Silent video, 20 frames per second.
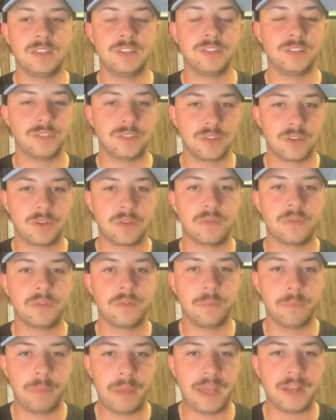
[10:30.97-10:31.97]
deserve
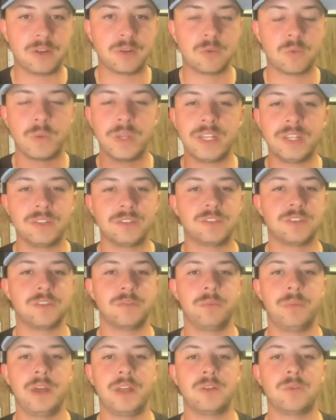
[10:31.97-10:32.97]
better. We
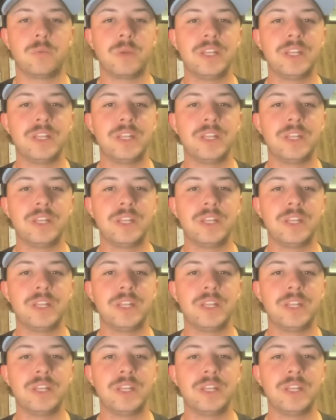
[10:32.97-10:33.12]
deserve better.